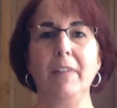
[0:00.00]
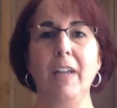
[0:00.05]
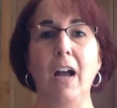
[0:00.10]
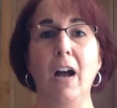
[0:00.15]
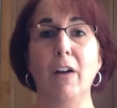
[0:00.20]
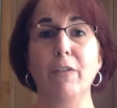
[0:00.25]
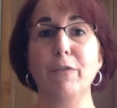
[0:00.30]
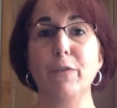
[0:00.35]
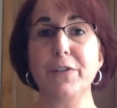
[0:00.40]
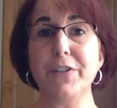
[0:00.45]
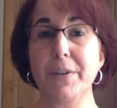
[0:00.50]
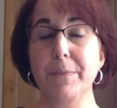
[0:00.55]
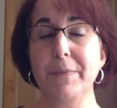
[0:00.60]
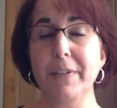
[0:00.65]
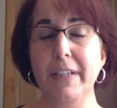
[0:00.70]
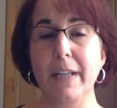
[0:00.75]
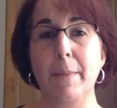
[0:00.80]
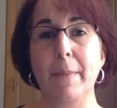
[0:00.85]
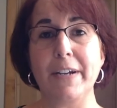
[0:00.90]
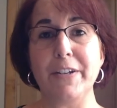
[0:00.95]
of
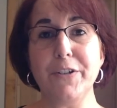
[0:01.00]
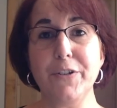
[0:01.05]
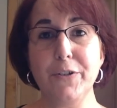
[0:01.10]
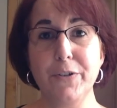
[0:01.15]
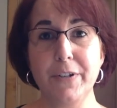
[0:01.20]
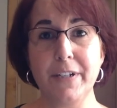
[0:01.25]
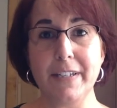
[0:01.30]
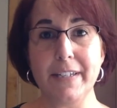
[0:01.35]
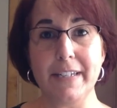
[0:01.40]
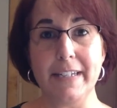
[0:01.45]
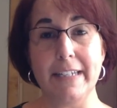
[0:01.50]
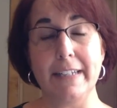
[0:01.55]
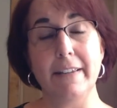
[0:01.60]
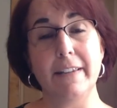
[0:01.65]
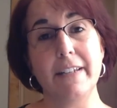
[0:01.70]
something that my students did.